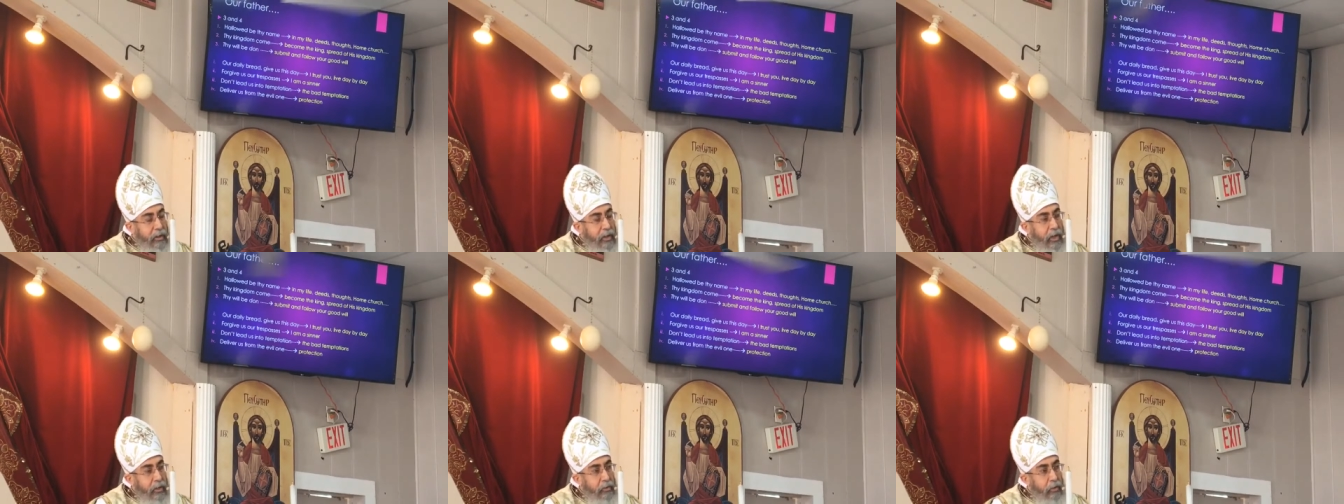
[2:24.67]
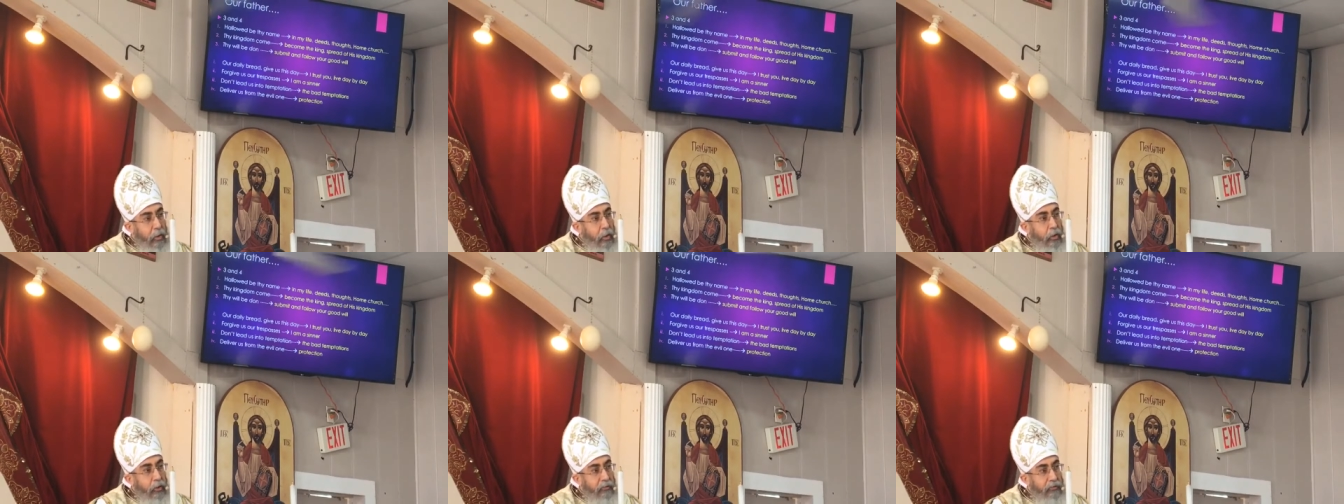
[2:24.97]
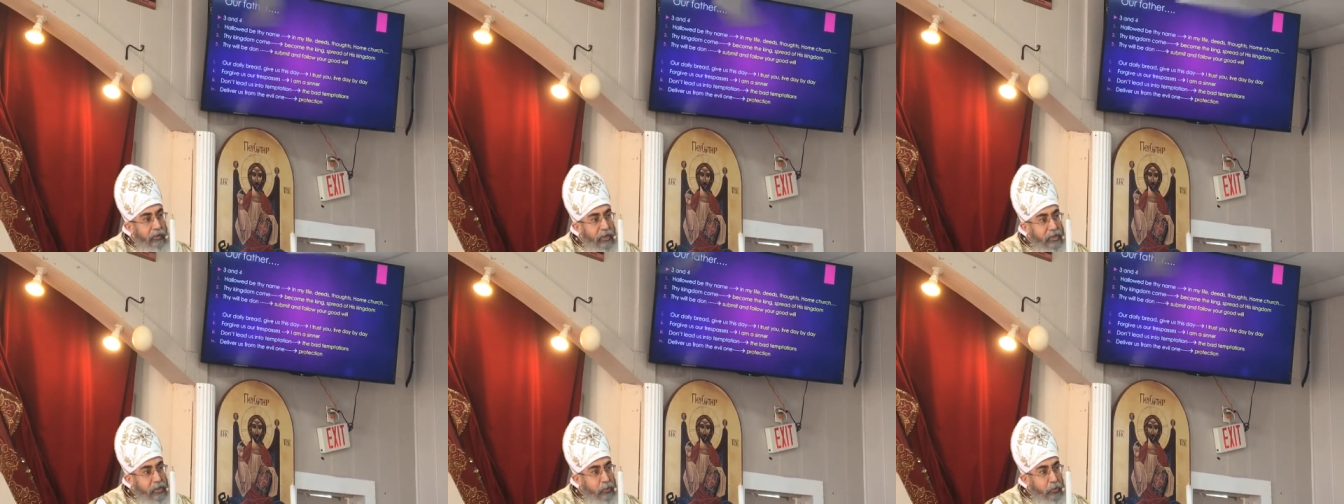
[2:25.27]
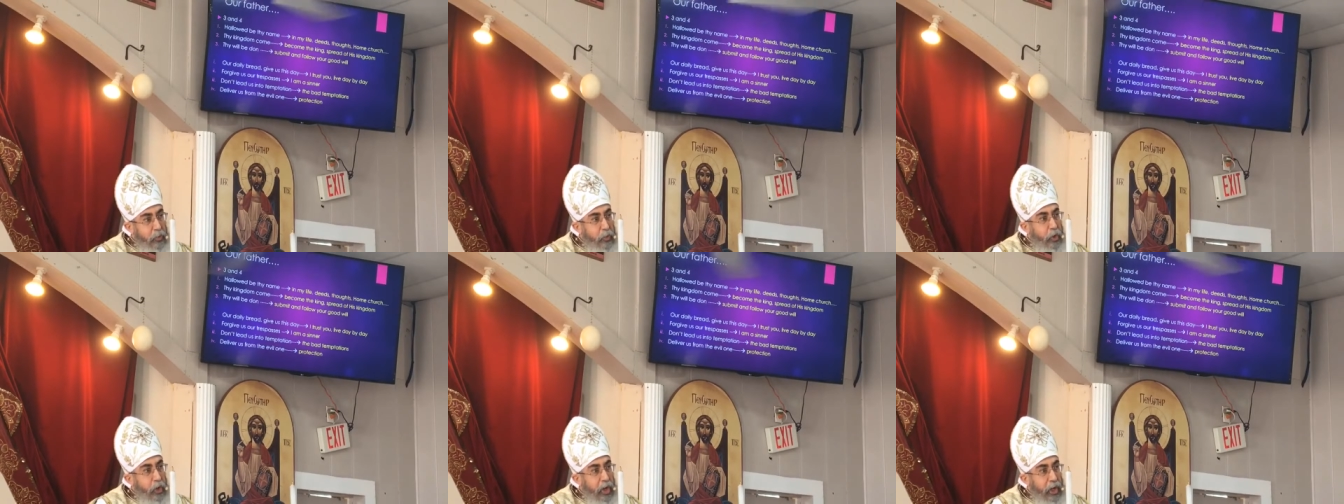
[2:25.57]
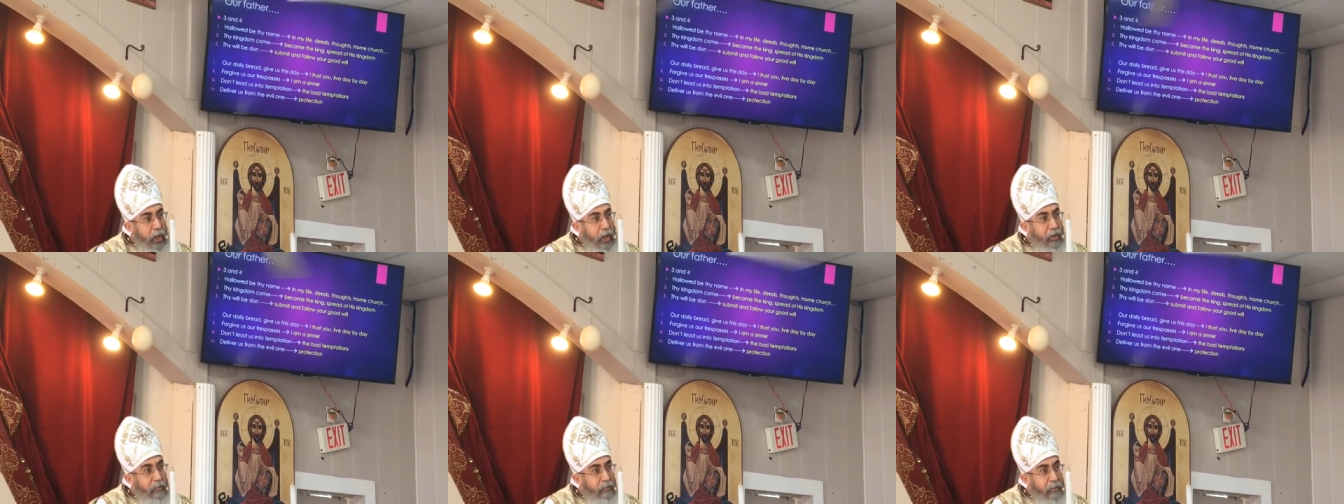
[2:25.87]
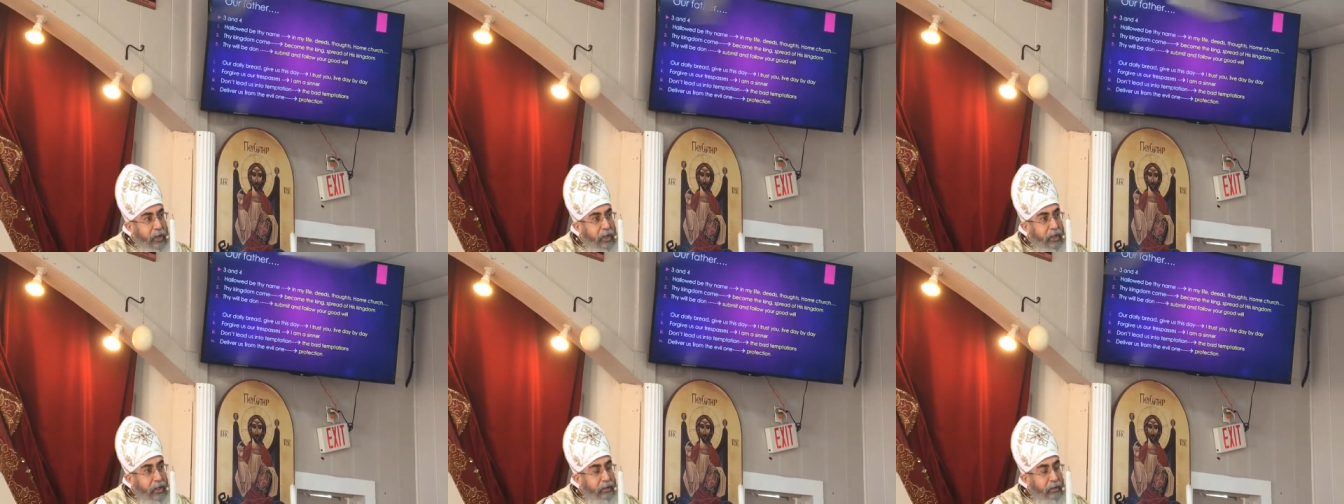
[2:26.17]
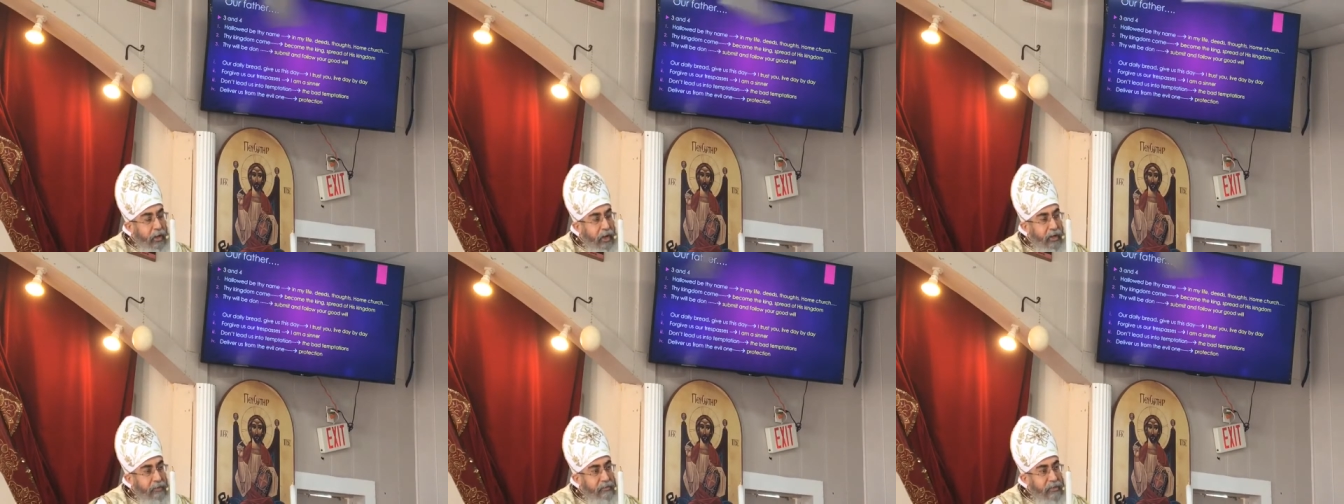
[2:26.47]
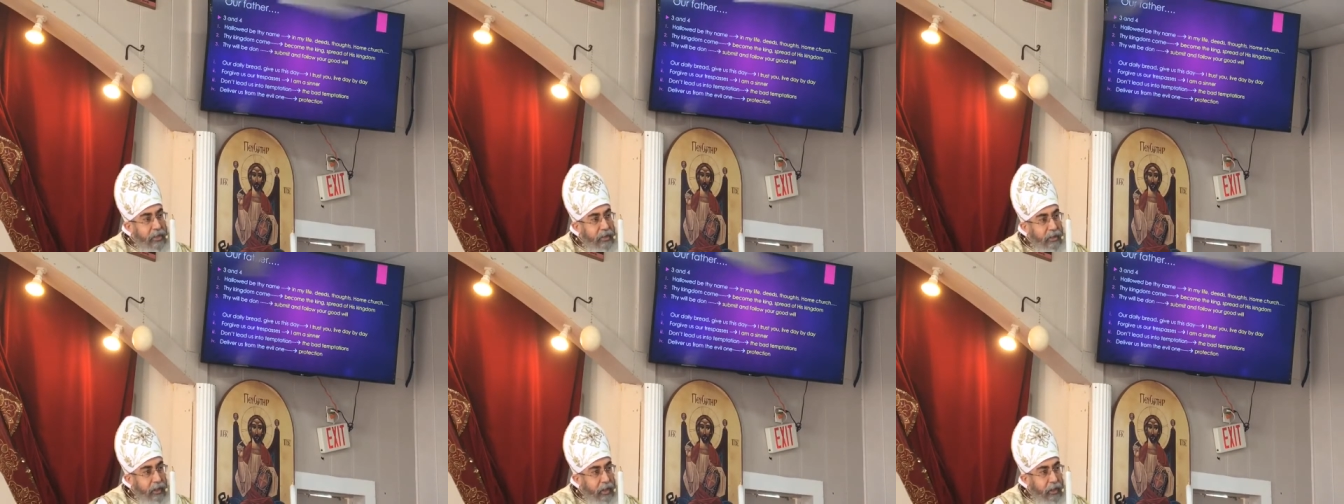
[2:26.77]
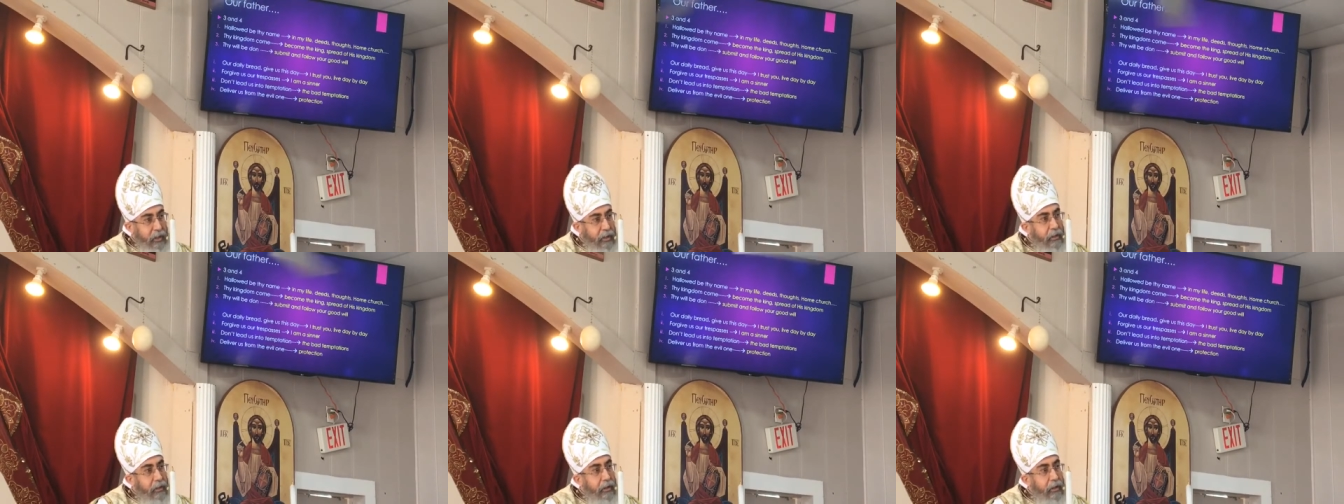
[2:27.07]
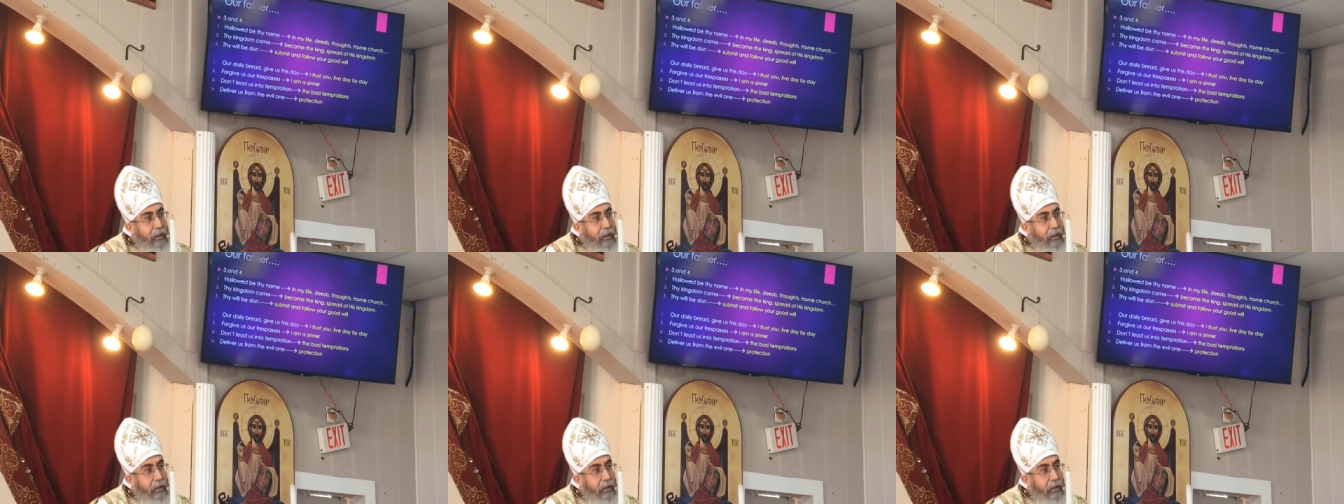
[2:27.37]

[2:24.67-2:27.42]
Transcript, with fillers: that all of us pray many times a day.